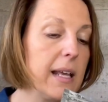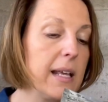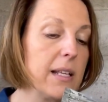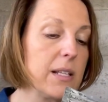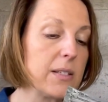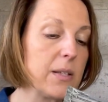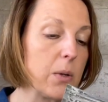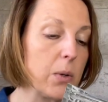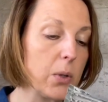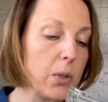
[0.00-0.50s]

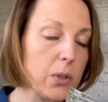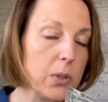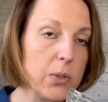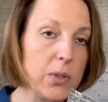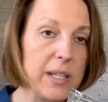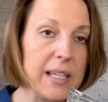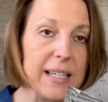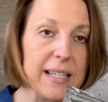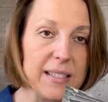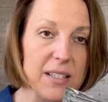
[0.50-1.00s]
So
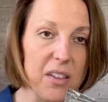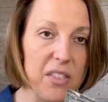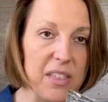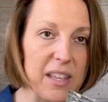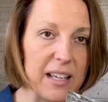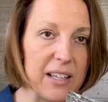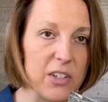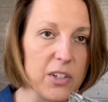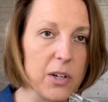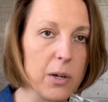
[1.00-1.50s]
glucose is a
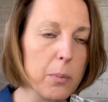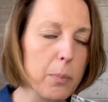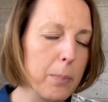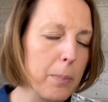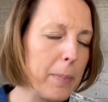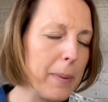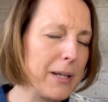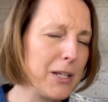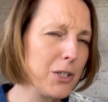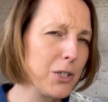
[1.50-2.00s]
thickener,
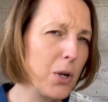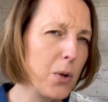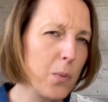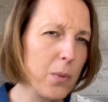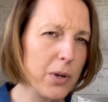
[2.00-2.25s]
but you don't